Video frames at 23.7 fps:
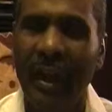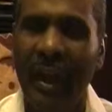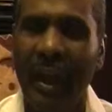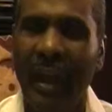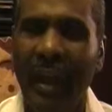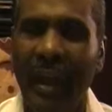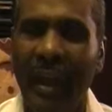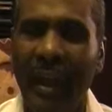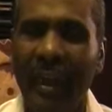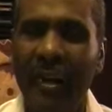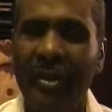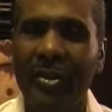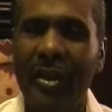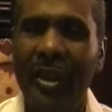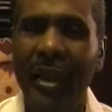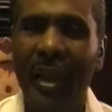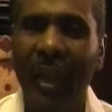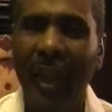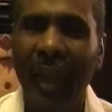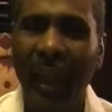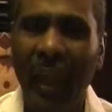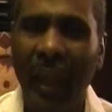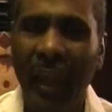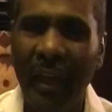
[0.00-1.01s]
He is
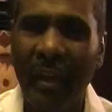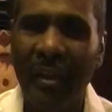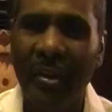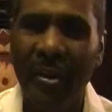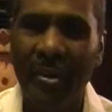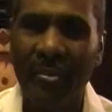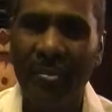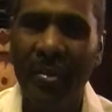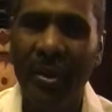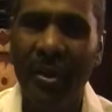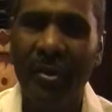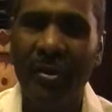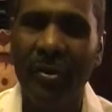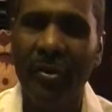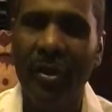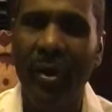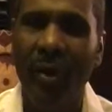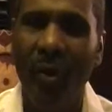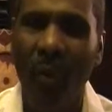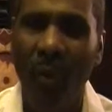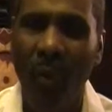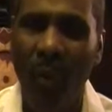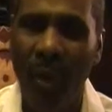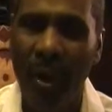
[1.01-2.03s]
intimate
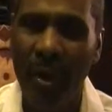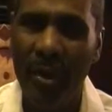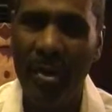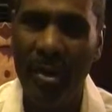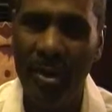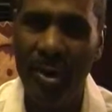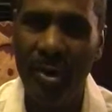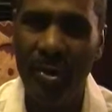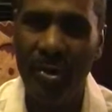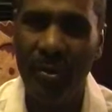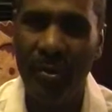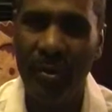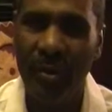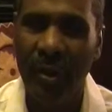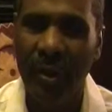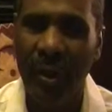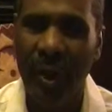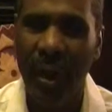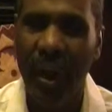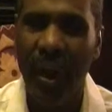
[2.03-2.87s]
with you